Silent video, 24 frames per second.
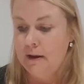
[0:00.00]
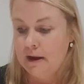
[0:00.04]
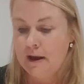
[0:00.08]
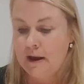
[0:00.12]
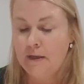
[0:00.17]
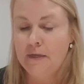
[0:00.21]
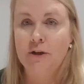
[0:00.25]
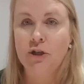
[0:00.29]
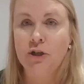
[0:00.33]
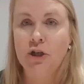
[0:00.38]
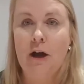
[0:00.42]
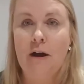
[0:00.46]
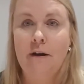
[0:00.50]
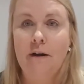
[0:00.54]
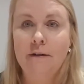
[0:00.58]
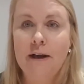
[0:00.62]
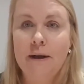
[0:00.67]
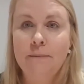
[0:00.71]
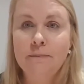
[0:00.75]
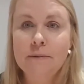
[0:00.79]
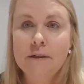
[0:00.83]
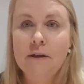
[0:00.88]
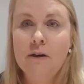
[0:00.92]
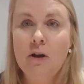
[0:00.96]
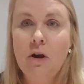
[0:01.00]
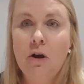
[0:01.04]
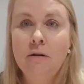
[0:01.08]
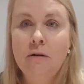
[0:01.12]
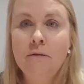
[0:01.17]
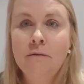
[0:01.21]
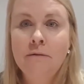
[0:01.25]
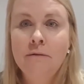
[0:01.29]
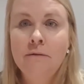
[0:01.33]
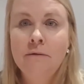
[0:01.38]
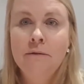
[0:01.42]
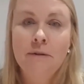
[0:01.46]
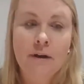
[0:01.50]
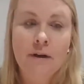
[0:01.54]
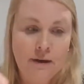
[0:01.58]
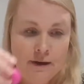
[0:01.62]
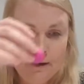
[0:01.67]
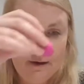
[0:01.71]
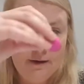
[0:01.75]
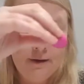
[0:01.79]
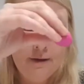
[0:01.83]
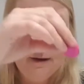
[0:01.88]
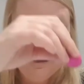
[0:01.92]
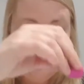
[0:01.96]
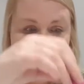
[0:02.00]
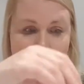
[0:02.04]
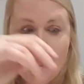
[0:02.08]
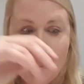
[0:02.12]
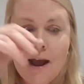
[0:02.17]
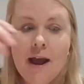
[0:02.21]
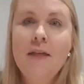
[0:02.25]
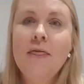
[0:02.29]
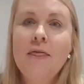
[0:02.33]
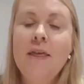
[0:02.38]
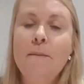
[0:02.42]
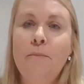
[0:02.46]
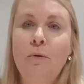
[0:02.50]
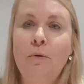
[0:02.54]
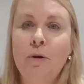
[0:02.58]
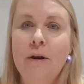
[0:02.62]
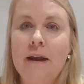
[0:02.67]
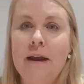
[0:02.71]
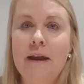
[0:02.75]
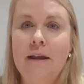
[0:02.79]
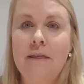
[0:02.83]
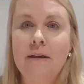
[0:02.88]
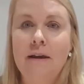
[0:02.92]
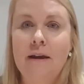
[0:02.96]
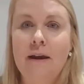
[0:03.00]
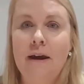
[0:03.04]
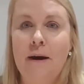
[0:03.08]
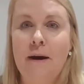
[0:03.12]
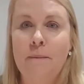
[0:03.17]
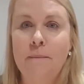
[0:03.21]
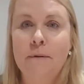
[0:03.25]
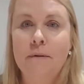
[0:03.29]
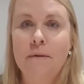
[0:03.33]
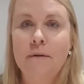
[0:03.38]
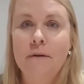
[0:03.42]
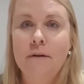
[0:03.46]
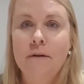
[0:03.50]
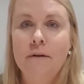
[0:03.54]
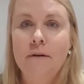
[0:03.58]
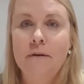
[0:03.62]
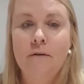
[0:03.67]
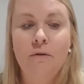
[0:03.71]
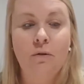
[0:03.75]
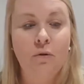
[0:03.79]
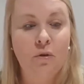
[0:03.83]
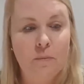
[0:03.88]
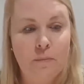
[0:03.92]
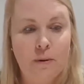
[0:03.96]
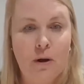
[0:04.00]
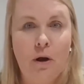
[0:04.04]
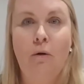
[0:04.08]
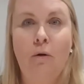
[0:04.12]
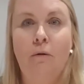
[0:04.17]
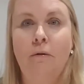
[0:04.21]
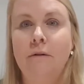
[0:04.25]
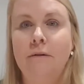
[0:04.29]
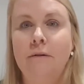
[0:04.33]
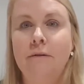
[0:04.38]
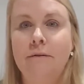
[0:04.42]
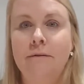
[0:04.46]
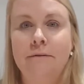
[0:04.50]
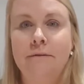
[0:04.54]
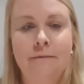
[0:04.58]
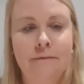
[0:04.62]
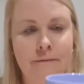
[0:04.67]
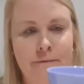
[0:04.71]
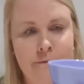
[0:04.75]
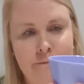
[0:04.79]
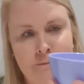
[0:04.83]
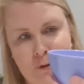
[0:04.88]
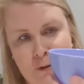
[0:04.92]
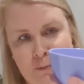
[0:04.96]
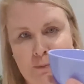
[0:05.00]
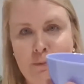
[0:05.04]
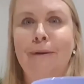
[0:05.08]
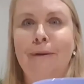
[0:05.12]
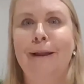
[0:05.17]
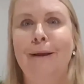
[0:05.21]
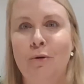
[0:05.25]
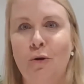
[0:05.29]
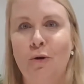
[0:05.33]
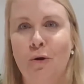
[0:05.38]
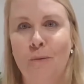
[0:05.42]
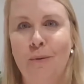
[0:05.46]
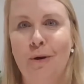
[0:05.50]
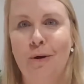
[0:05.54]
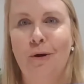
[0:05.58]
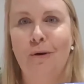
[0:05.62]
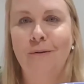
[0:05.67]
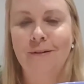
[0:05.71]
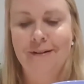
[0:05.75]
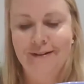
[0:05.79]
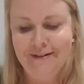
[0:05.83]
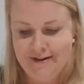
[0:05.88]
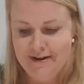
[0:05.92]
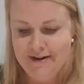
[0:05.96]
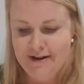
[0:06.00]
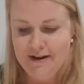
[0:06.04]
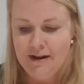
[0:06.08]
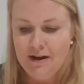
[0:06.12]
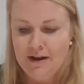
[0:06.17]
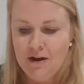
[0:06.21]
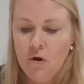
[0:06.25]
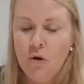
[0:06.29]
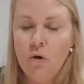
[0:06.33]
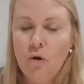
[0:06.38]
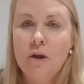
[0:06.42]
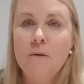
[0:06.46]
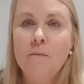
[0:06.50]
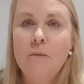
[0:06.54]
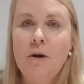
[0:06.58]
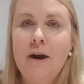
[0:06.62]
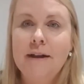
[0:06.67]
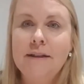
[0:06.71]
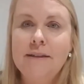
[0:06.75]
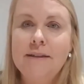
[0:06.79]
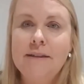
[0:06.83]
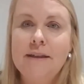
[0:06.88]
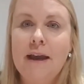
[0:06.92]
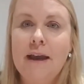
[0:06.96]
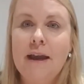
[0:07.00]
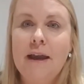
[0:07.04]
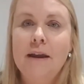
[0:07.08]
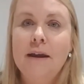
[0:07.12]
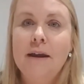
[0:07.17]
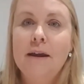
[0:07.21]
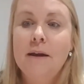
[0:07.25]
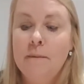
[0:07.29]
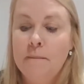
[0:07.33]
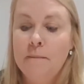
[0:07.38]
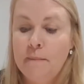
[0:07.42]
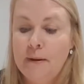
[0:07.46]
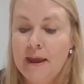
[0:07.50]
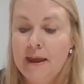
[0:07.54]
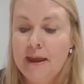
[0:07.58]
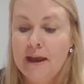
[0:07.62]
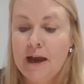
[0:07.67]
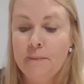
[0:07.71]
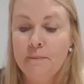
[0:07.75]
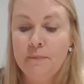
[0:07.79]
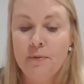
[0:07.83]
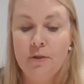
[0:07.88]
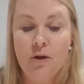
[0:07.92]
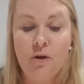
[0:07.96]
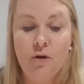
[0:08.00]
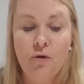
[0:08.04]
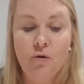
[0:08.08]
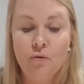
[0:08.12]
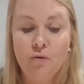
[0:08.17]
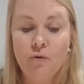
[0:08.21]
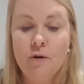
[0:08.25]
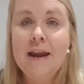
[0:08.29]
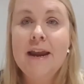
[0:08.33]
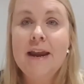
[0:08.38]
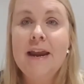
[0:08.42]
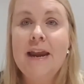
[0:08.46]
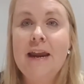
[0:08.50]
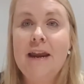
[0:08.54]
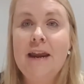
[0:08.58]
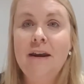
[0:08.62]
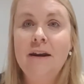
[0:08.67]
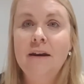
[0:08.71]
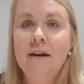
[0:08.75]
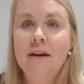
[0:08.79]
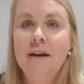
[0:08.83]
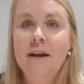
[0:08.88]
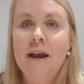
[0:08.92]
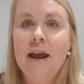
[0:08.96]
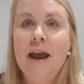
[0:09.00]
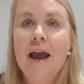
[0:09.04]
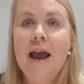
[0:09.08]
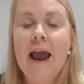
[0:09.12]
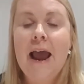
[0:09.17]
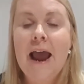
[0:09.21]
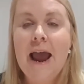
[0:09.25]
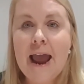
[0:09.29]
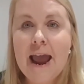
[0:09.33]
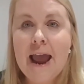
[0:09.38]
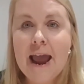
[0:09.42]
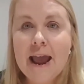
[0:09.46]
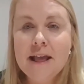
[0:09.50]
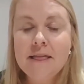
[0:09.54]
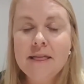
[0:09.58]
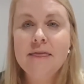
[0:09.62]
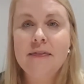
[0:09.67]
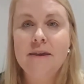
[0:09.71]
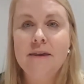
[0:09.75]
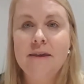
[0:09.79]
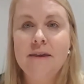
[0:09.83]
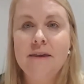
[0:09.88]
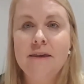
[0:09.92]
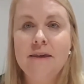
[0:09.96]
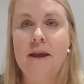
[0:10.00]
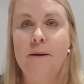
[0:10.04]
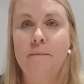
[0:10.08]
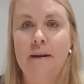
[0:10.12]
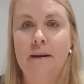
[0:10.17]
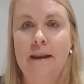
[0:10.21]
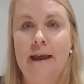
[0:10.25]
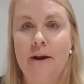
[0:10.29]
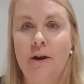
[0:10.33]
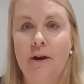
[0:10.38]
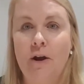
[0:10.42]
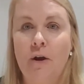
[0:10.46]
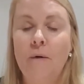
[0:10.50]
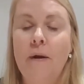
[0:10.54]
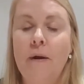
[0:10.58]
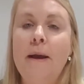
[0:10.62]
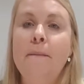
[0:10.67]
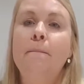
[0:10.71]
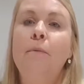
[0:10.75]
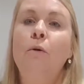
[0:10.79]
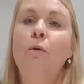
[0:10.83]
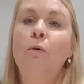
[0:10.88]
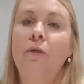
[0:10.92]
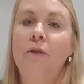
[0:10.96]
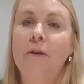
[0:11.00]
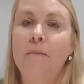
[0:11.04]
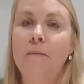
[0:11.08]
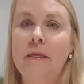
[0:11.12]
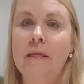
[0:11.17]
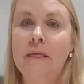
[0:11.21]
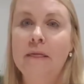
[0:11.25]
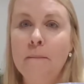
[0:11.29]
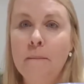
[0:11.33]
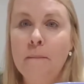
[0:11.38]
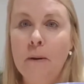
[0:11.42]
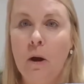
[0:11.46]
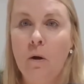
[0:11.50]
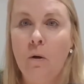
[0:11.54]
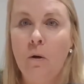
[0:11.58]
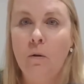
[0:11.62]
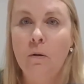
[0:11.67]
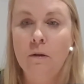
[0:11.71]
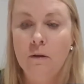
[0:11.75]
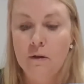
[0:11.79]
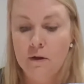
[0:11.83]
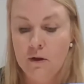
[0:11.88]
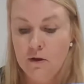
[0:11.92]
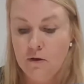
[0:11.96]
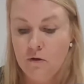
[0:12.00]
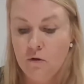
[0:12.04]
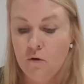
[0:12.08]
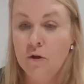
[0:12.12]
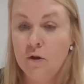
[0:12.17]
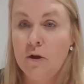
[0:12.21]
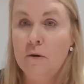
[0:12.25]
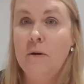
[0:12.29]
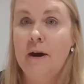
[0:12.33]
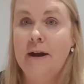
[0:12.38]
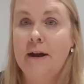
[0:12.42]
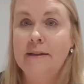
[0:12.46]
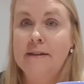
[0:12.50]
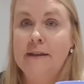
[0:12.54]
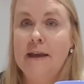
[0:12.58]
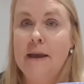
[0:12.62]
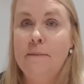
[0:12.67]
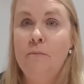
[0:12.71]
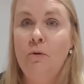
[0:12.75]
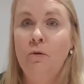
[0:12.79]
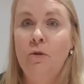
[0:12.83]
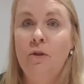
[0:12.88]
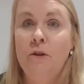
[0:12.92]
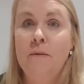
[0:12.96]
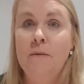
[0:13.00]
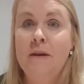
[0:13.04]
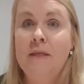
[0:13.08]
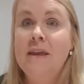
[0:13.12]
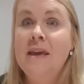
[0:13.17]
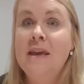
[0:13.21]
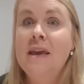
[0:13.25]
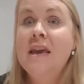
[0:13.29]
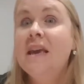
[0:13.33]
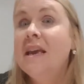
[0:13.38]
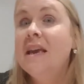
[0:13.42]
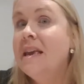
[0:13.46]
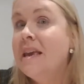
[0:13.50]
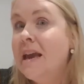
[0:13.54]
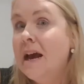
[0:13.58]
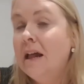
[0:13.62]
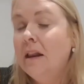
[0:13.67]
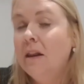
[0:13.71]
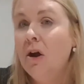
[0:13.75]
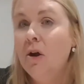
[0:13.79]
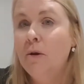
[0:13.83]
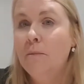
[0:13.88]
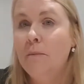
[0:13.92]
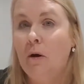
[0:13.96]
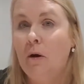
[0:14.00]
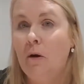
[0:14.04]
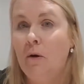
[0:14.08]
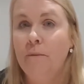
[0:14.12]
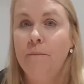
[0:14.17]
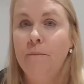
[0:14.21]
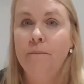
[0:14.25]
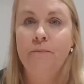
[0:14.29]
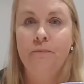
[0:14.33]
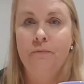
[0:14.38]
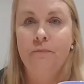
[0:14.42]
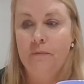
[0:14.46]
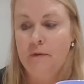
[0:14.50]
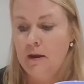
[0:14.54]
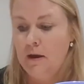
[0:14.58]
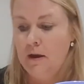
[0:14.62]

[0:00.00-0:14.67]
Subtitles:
And the child comes along and they put it in the cup or the bowl, probably more a bowl. Or you might say, pick up the green and the pink Play-Doh and put them in the bowl. Or you might say, put them in the yellow bowl.